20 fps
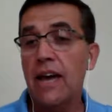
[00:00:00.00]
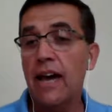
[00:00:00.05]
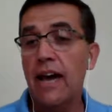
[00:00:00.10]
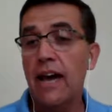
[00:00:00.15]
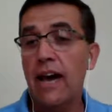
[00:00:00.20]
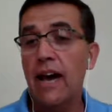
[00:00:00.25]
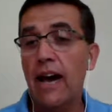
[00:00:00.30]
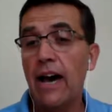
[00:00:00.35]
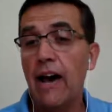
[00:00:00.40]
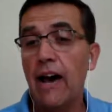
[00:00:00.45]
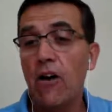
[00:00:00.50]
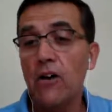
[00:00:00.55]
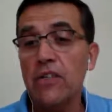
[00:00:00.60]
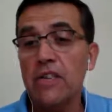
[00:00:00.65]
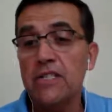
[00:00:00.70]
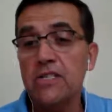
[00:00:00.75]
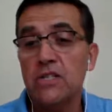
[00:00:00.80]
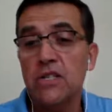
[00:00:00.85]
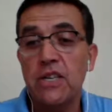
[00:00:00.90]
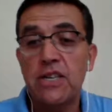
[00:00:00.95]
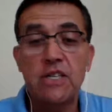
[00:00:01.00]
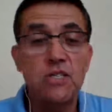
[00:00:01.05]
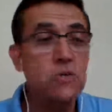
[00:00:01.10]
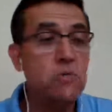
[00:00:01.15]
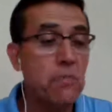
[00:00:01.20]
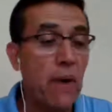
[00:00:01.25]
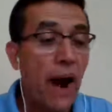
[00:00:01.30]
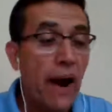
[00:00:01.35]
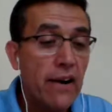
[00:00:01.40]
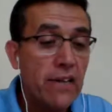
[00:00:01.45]
audiences,
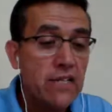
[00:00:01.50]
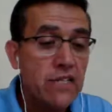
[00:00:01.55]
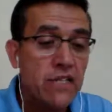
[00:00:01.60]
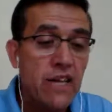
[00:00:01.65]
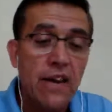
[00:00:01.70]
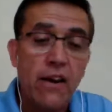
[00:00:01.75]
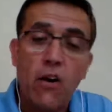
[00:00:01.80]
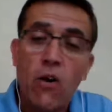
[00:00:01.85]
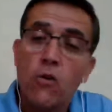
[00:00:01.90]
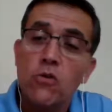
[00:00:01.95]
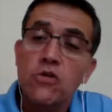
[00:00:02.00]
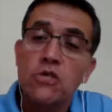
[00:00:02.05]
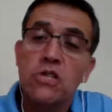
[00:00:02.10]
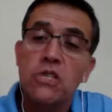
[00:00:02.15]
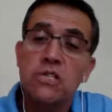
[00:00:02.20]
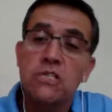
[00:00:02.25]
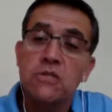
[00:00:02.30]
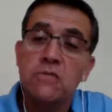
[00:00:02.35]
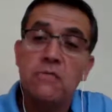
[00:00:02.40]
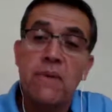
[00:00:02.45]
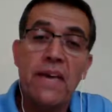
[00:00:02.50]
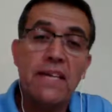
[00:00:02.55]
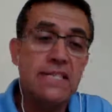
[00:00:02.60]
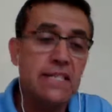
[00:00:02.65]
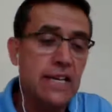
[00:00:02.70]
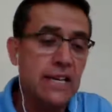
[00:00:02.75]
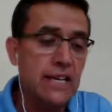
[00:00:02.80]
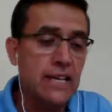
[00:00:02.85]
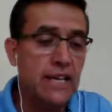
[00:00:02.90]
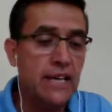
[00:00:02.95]
parents and coaches,
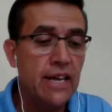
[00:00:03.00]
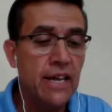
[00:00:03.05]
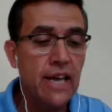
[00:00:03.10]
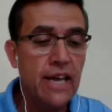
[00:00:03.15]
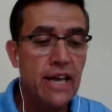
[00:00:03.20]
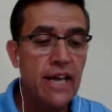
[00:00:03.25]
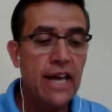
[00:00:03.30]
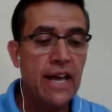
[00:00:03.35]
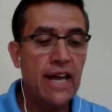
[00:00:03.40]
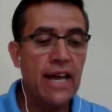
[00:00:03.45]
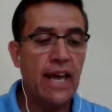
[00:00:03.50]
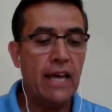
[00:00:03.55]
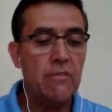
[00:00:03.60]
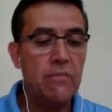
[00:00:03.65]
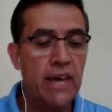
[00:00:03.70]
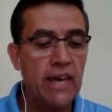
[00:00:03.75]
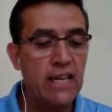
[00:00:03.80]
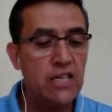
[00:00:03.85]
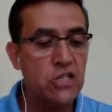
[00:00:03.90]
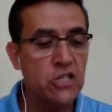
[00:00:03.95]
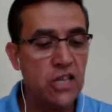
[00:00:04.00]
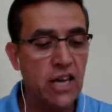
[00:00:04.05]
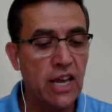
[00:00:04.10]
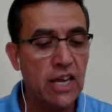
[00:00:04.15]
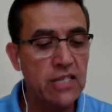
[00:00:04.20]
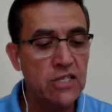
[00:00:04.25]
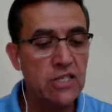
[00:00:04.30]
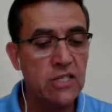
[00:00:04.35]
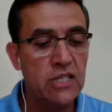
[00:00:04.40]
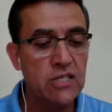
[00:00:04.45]
basically, can make a
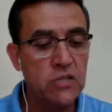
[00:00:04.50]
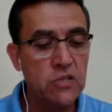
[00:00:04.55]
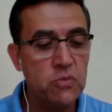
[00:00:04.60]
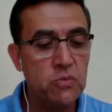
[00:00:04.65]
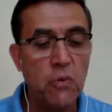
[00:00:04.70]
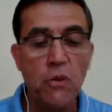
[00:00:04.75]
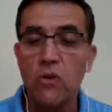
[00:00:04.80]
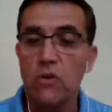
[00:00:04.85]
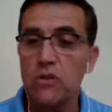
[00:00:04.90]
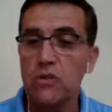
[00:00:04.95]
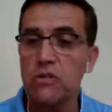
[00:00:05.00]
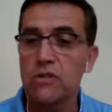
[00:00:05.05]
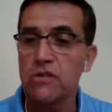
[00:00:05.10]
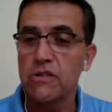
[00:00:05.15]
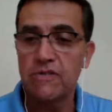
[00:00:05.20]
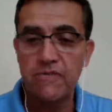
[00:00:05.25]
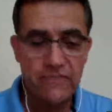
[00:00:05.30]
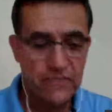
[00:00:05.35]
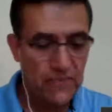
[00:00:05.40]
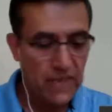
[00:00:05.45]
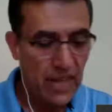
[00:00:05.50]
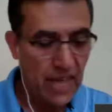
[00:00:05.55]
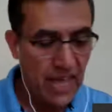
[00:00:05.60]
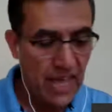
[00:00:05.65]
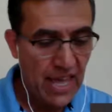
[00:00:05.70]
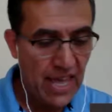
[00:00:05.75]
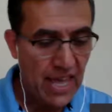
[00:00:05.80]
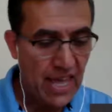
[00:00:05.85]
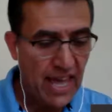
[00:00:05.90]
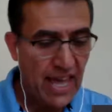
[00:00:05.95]
change in sports.
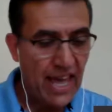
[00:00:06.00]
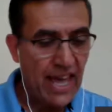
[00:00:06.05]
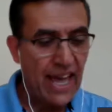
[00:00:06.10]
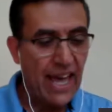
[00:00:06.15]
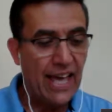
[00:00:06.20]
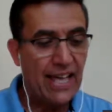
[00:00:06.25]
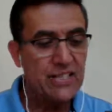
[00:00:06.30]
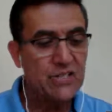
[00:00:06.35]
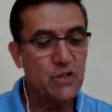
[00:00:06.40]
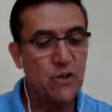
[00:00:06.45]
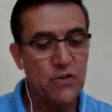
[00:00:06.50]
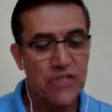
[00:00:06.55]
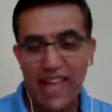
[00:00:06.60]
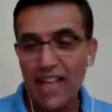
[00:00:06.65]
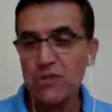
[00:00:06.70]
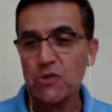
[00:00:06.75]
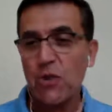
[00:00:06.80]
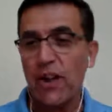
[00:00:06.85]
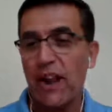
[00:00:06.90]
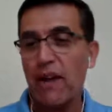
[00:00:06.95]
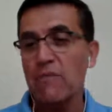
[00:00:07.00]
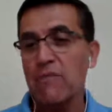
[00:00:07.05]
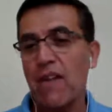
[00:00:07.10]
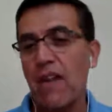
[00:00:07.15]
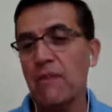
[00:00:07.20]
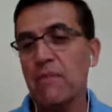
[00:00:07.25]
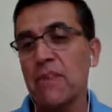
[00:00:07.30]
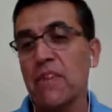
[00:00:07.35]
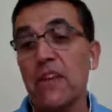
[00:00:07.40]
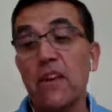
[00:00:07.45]
So that's what
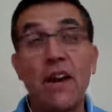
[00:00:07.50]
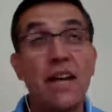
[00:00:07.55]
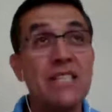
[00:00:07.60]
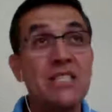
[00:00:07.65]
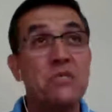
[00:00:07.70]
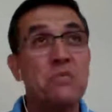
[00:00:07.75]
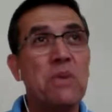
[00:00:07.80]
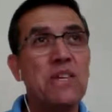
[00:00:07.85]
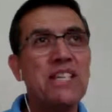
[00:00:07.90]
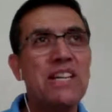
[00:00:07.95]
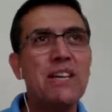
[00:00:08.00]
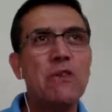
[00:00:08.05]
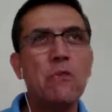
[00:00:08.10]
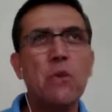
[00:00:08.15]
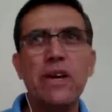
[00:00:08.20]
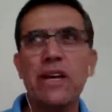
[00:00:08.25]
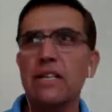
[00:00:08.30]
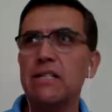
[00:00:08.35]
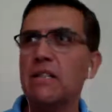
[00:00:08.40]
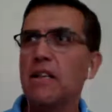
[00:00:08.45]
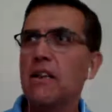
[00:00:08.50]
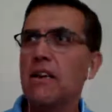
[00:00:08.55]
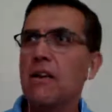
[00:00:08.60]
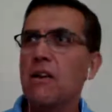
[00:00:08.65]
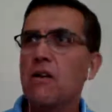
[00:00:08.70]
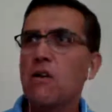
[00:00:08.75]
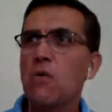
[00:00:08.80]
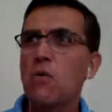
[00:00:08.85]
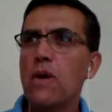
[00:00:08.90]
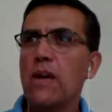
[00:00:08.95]
I'm here, and especially we
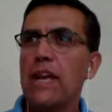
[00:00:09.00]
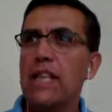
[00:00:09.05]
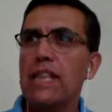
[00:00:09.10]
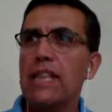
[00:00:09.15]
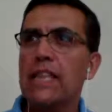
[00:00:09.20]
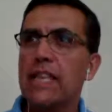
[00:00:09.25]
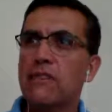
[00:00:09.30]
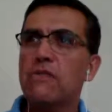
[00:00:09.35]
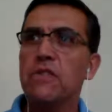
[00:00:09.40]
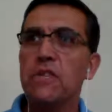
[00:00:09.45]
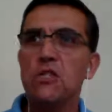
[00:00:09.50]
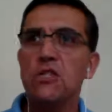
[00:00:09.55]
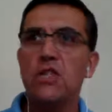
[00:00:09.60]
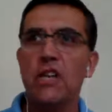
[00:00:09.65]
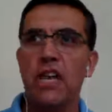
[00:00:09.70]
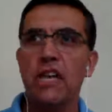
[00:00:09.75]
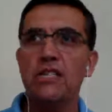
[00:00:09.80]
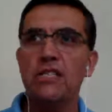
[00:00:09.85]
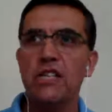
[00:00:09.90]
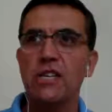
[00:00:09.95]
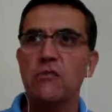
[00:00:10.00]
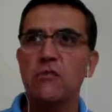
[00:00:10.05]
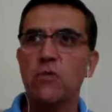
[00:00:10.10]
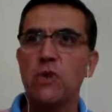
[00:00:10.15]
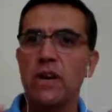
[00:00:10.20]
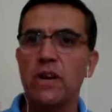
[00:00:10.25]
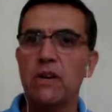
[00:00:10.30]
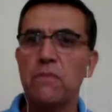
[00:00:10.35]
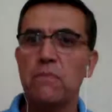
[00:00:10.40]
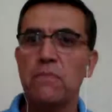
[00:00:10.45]
can live the change, and
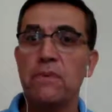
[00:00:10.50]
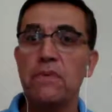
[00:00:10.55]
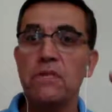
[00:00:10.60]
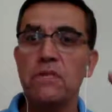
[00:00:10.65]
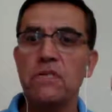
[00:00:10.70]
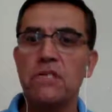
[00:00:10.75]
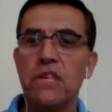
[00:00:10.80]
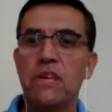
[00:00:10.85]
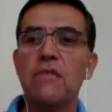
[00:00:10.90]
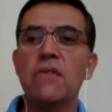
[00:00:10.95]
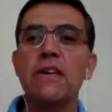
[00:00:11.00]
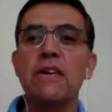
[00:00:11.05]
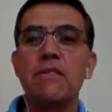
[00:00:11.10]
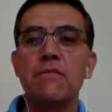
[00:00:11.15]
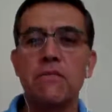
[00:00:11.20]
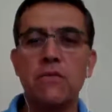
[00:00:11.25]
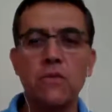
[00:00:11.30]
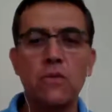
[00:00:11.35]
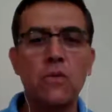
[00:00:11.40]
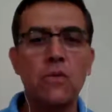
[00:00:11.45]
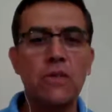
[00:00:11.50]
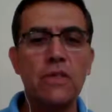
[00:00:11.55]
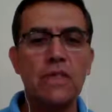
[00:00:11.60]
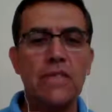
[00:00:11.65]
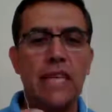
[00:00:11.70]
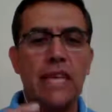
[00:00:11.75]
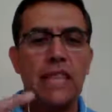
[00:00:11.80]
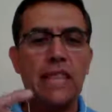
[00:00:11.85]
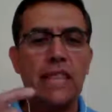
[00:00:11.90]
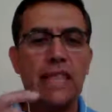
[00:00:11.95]
we are perceiving
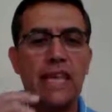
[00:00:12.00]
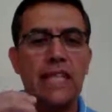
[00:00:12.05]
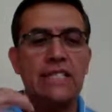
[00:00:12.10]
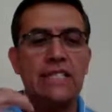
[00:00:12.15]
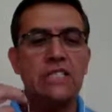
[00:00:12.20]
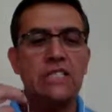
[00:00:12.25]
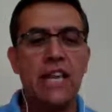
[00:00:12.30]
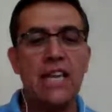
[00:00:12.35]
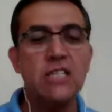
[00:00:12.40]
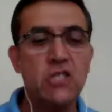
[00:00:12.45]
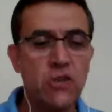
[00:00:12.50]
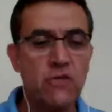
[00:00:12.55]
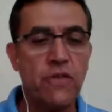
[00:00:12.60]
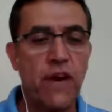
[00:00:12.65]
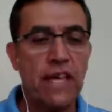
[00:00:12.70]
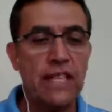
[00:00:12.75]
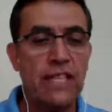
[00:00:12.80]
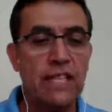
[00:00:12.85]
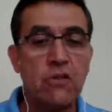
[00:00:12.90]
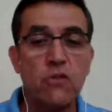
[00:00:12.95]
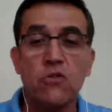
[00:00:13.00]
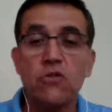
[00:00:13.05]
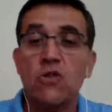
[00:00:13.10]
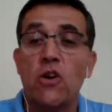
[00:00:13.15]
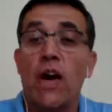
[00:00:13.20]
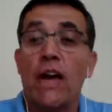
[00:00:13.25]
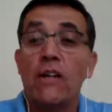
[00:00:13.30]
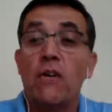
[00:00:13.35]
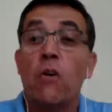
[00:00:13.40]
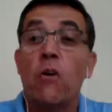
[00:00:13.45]
that the change of attitudes,
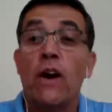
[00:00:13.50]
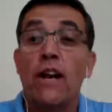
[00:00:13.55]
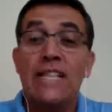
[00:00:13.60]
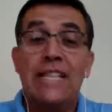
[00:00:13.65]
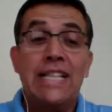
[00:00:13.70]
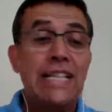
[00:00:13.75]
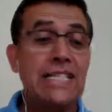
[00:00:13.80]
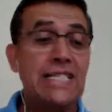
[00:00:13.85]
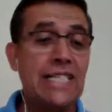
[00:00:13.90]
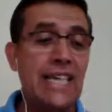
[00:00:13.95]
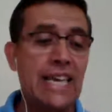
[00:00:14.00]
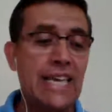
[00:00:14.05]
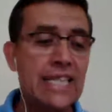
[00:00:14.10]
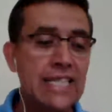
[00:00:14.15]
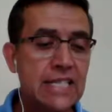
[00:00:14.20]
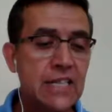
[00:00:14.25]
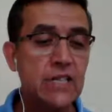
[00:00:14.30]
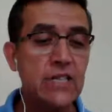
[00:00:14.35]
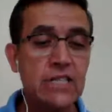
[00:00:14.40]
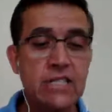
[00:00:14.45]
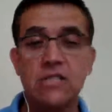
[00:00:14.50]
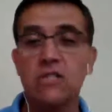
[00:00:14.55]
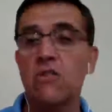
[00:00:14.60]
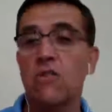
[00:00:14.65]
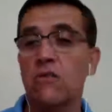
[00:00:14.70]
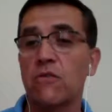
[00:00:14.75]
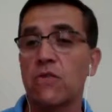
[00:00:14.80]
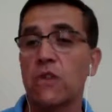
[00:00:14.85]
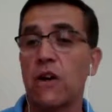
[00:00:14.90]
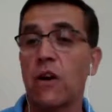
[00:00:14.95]
or at least the interest
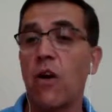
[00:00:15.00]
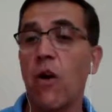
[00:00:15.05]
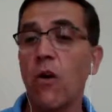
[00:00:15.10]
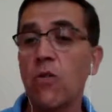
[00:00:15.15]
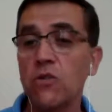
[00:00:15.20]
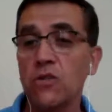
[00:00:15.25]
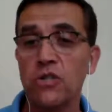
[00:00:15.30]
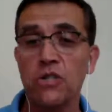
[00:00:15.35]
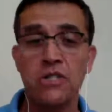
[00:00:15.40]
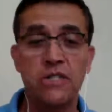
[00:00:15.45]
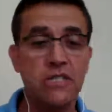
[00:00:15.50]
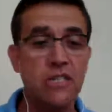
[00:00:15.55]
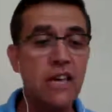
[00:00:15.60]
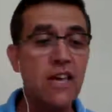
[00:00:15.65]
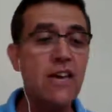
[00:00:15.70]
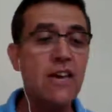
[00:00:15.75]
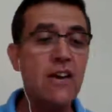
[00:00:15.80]
of the coaches,